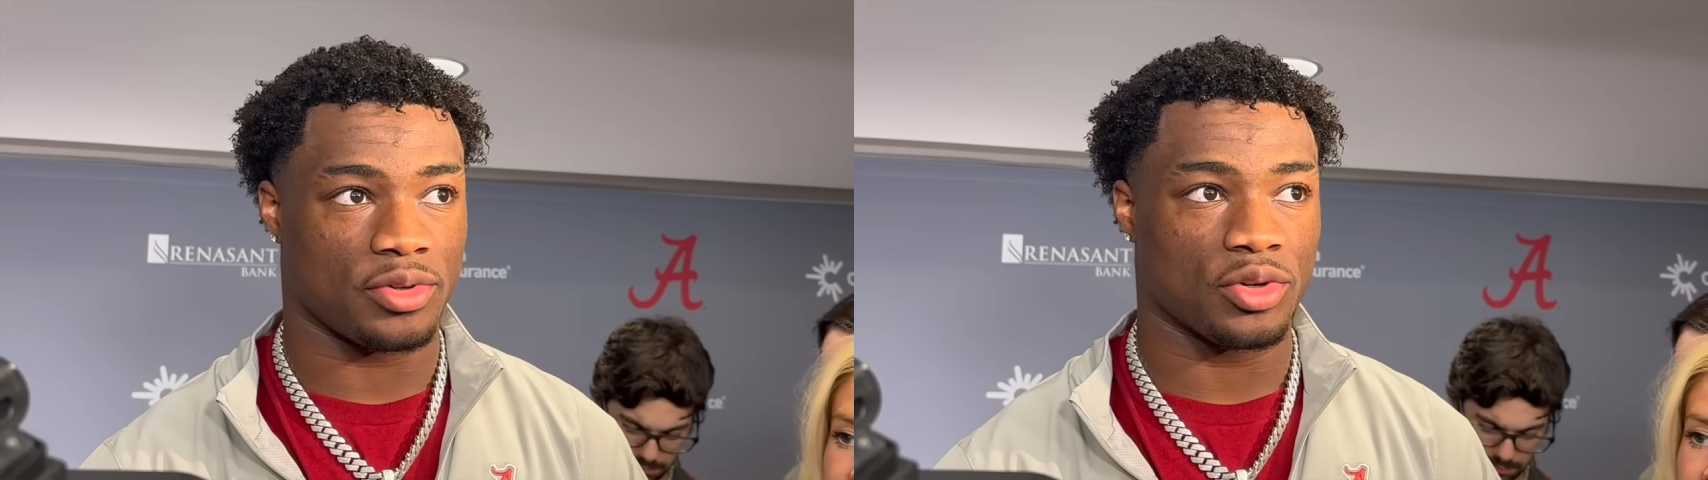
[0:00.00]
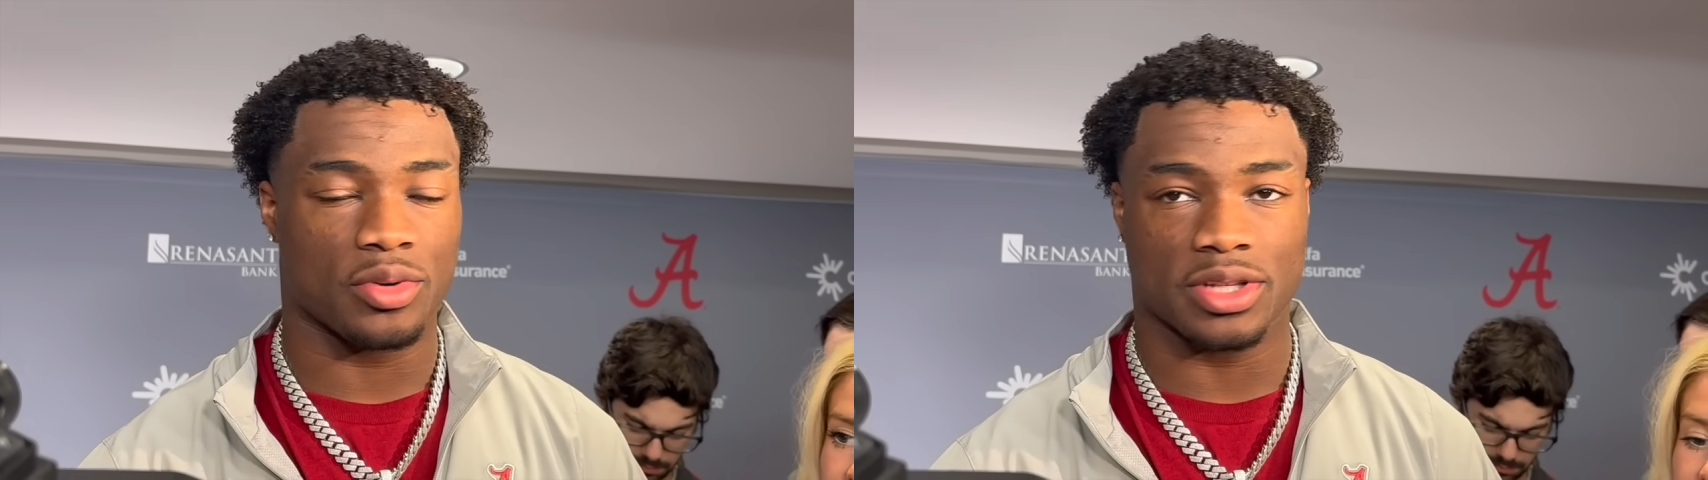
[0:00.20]

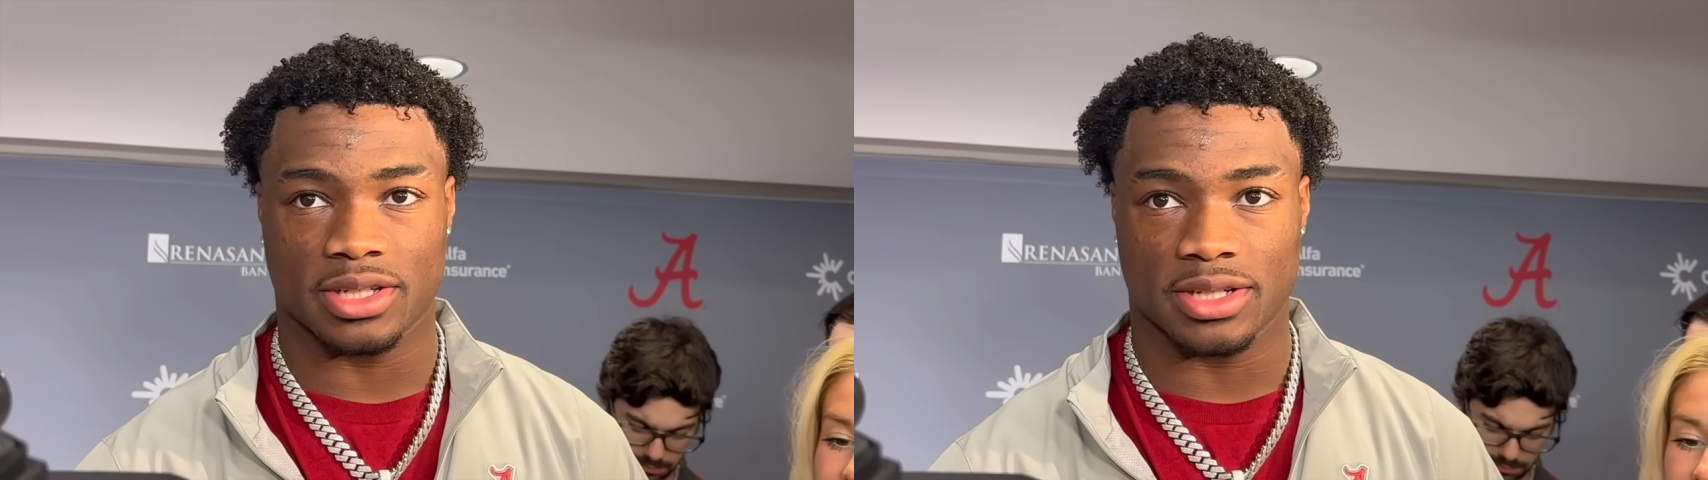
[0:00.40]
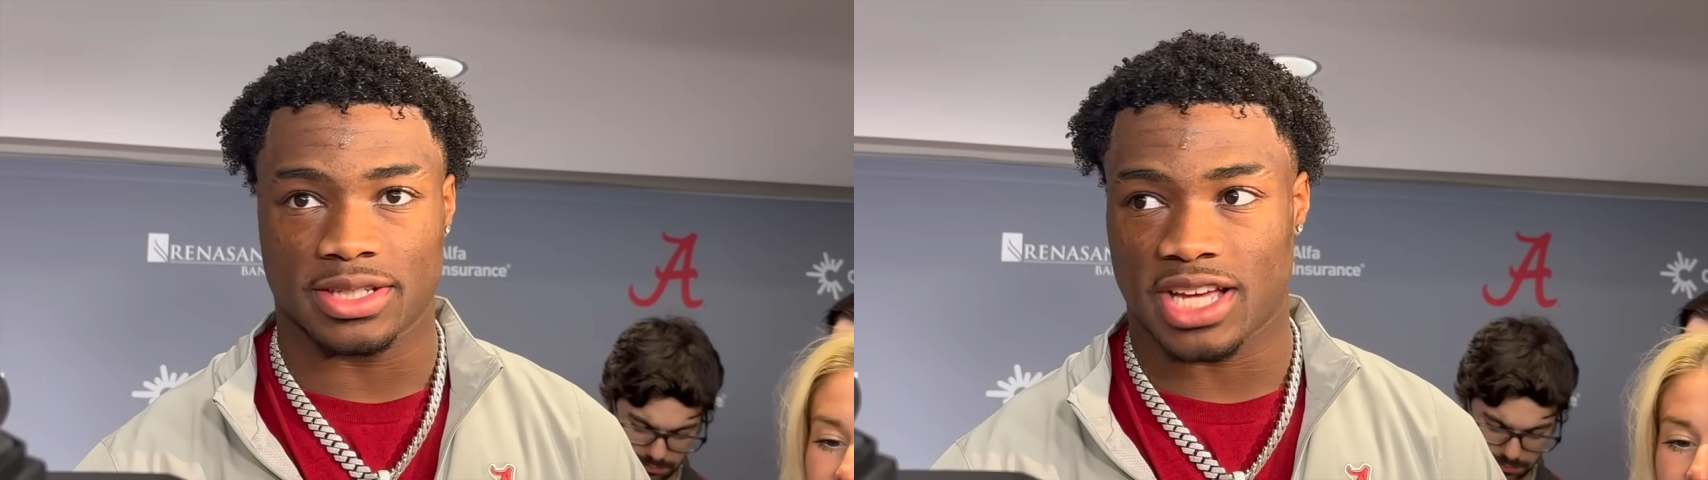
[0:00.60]
do what
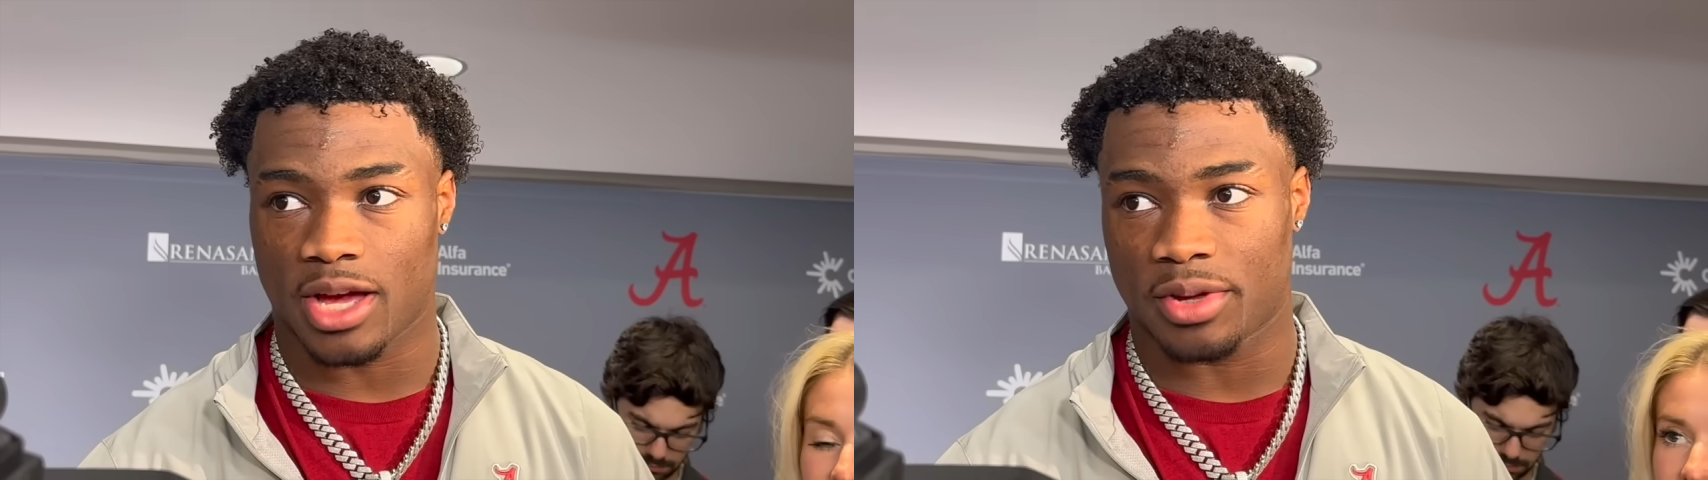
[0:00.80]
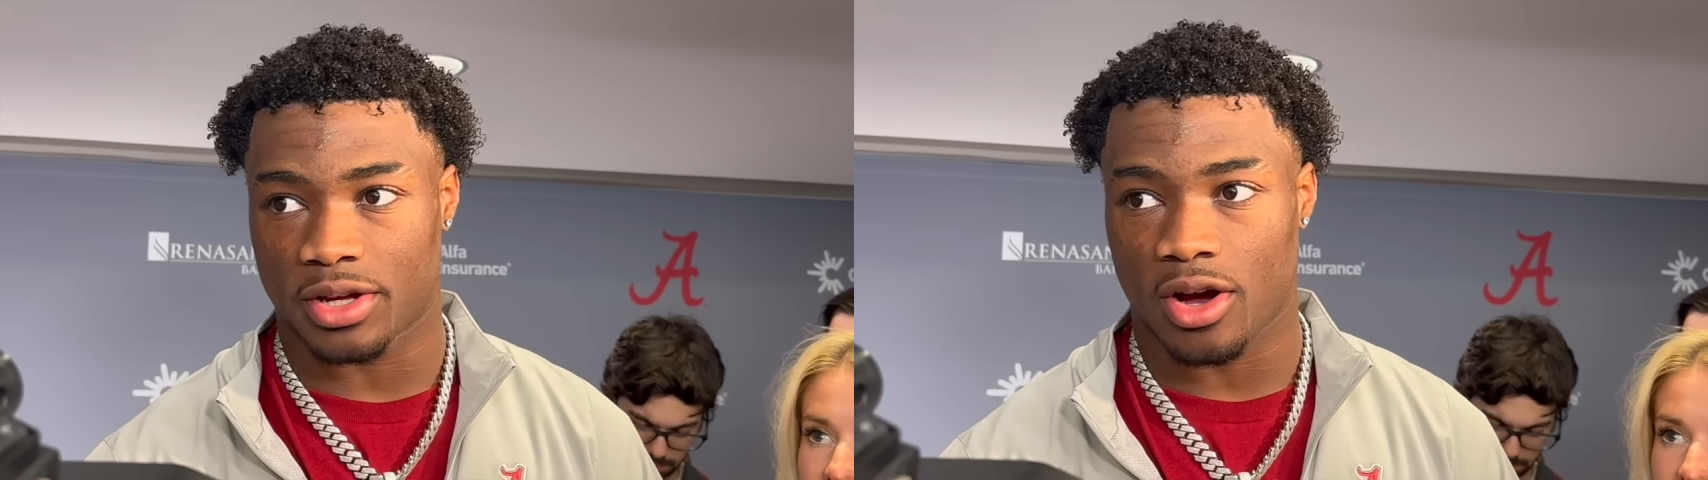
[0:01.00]
the
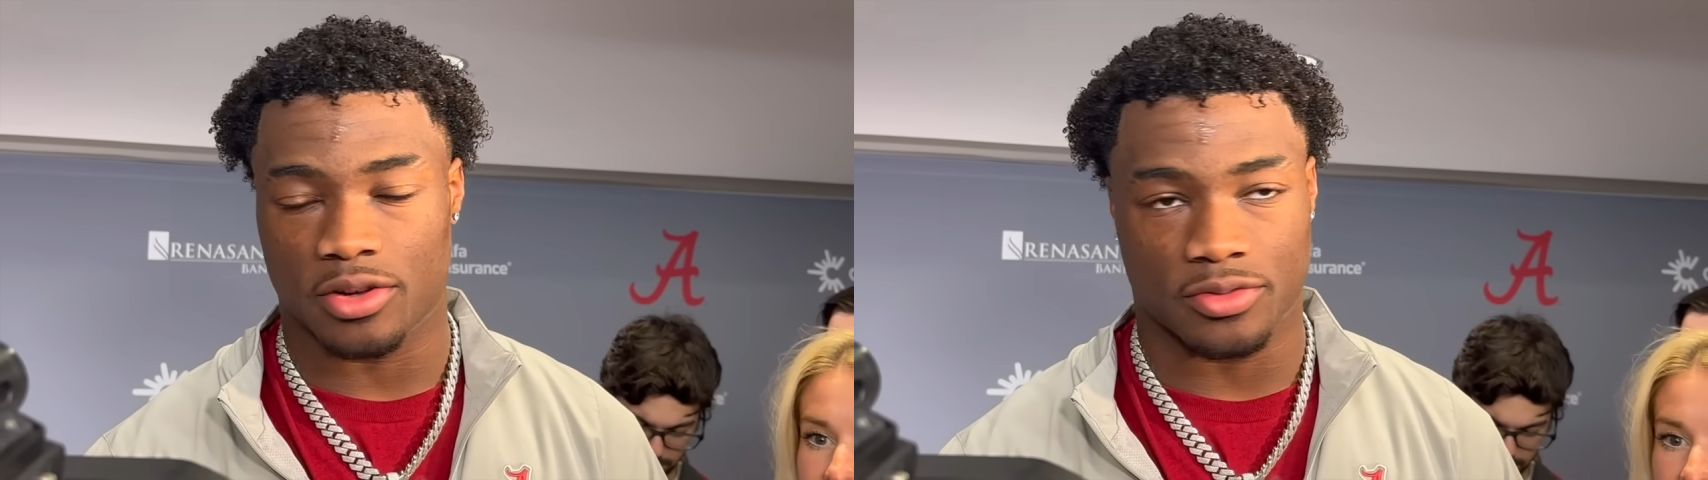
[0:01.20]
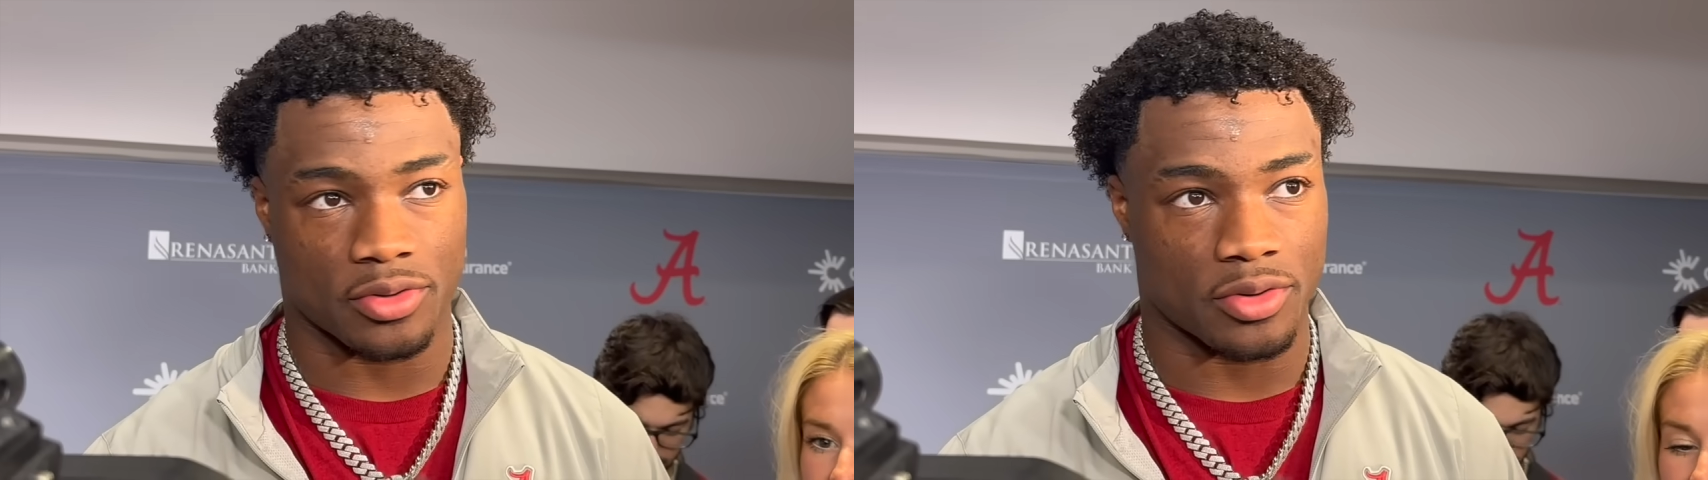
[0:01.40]
assignment
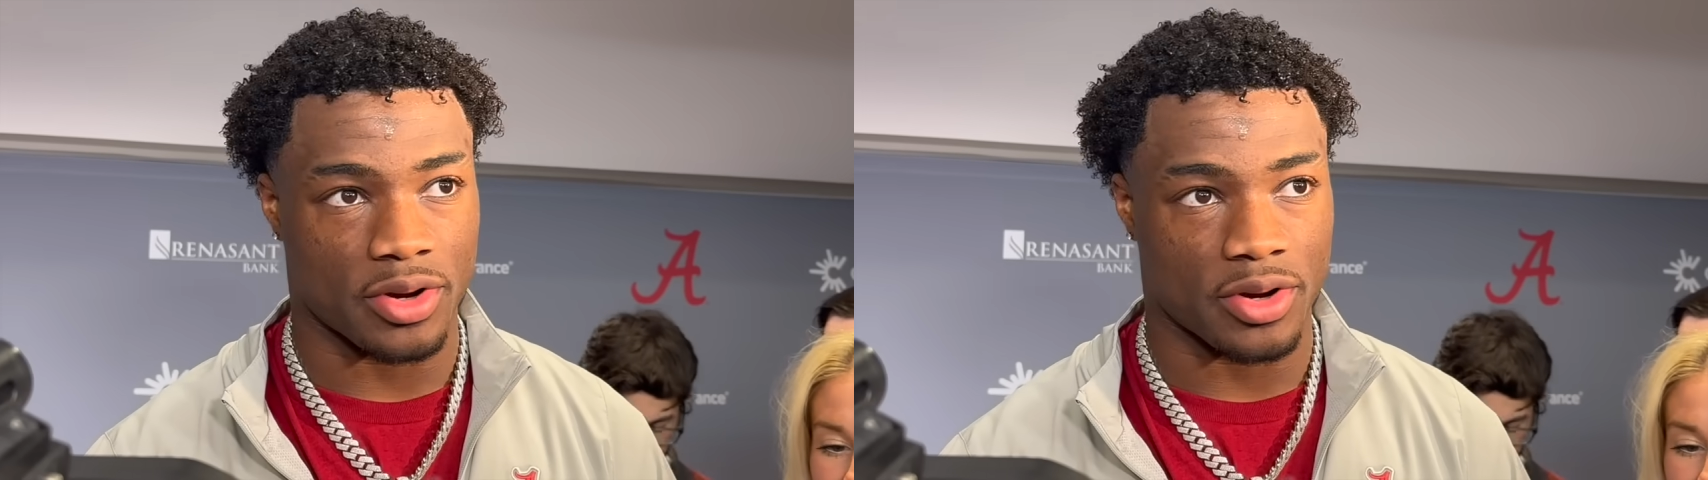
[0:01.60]
called for,